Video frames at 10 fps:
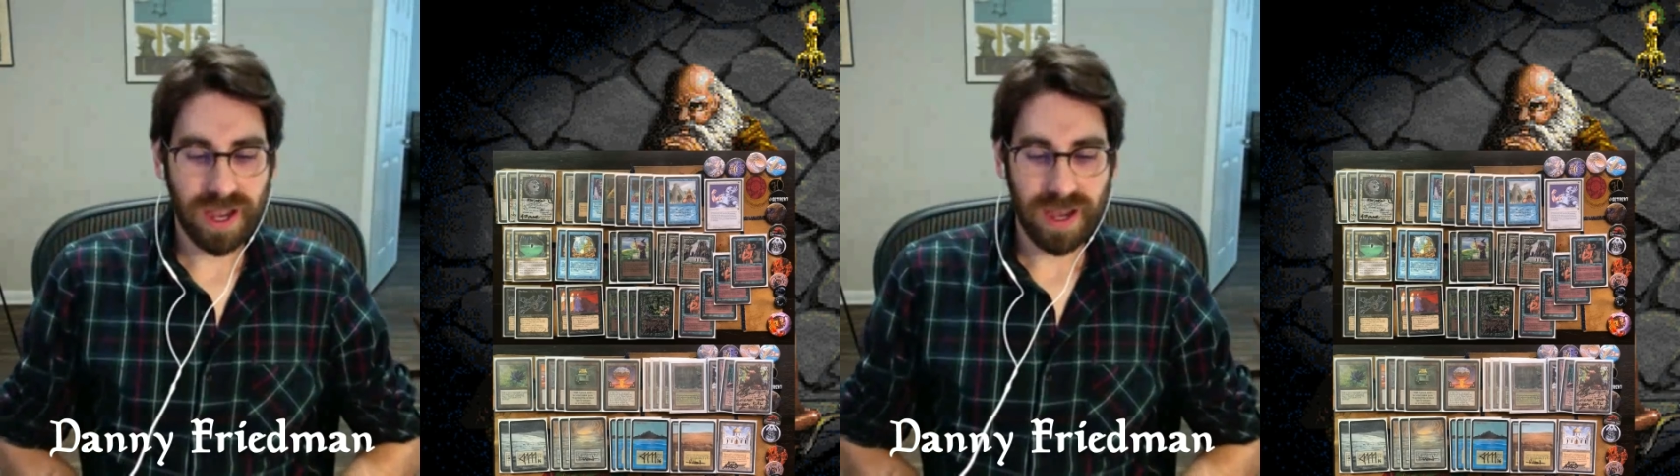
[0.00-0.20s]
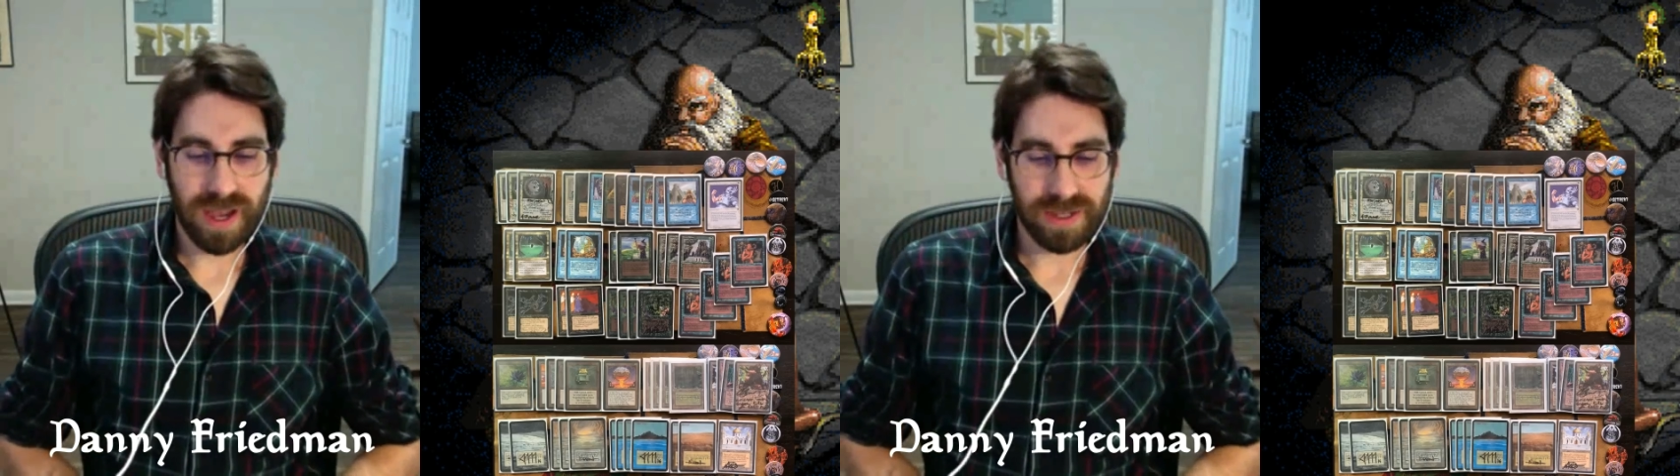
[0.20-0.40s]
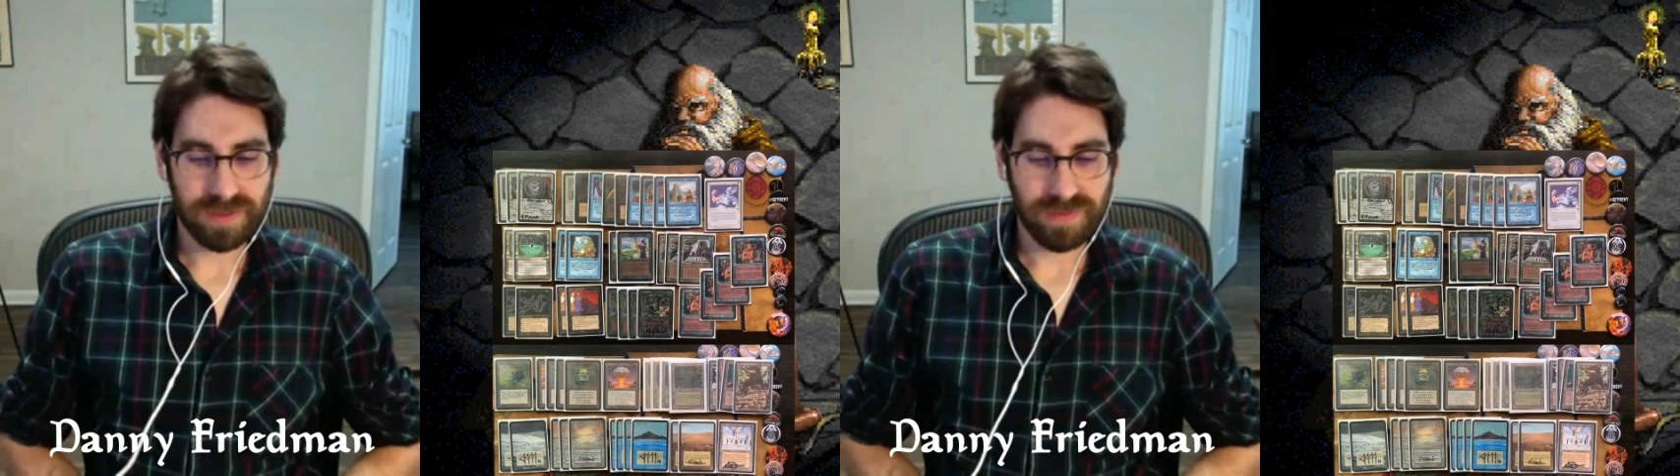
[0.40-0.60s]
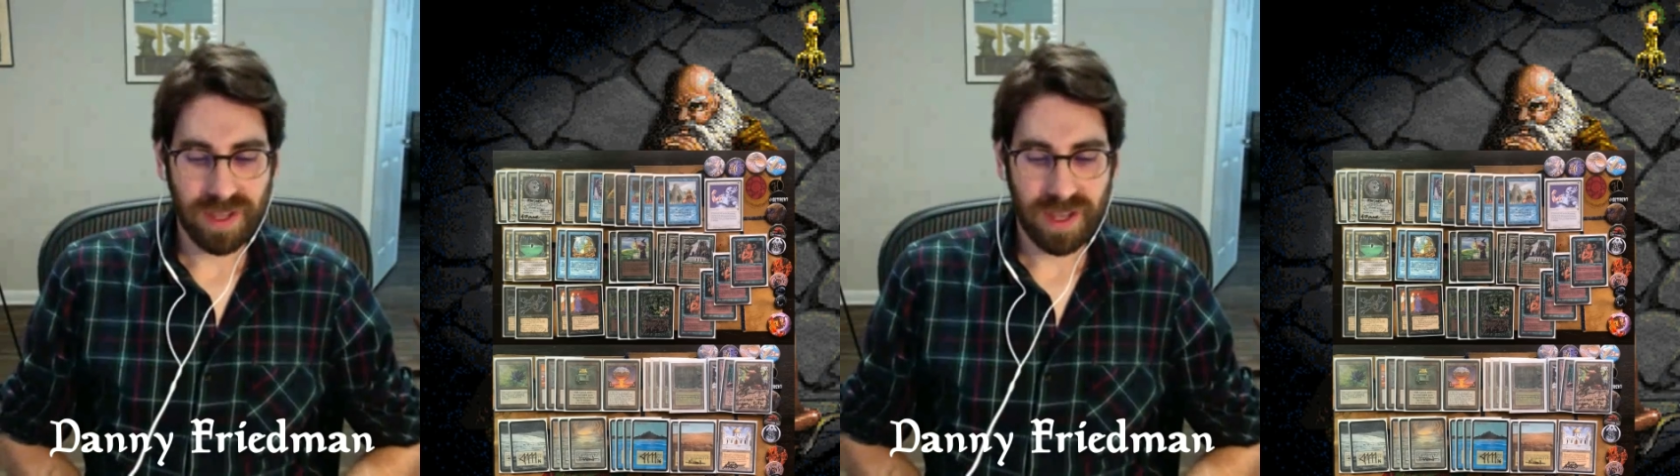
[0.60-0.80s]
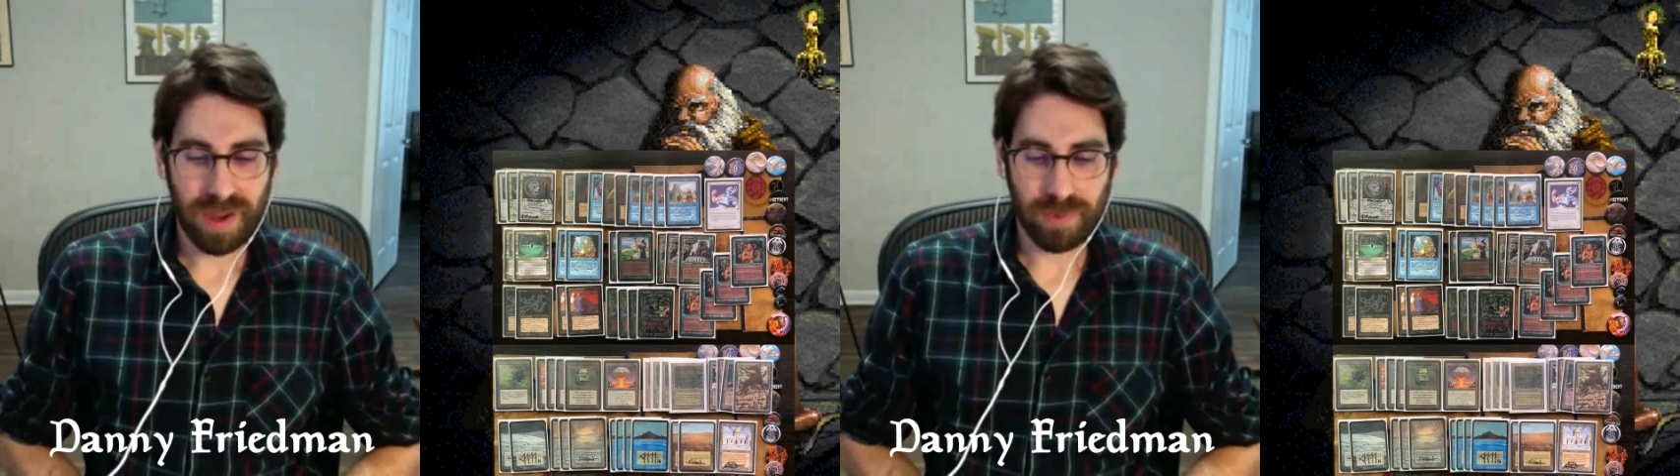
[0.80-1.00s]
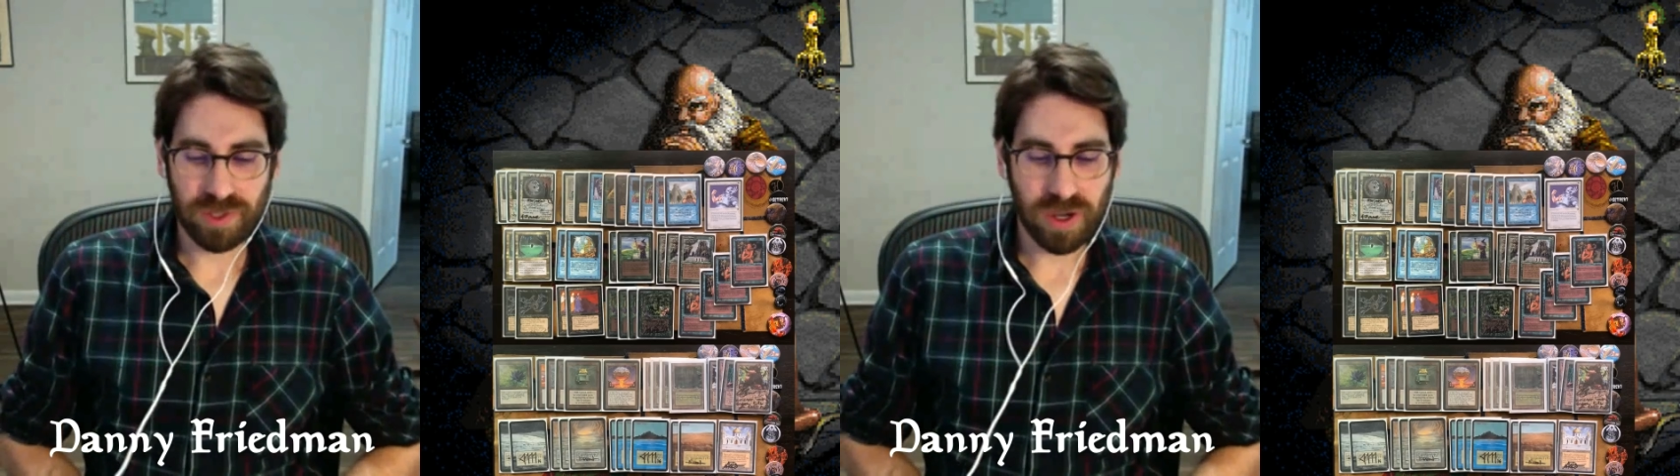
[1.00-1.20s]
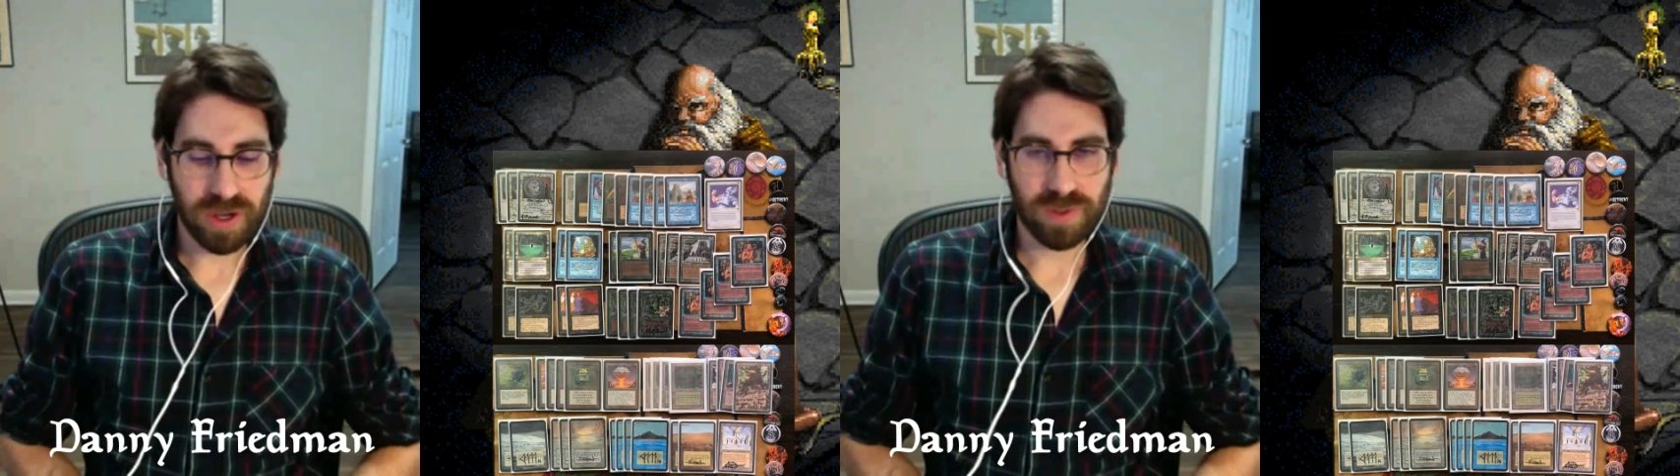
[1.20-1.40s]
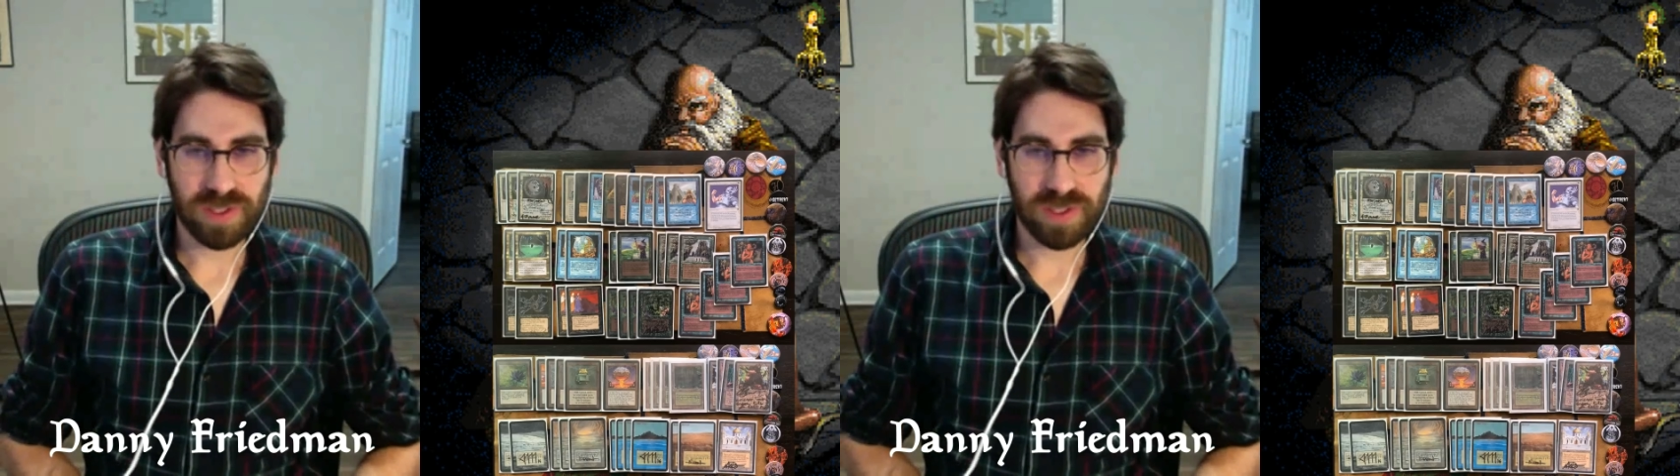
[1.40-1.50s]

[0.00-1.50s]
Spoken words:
I was talking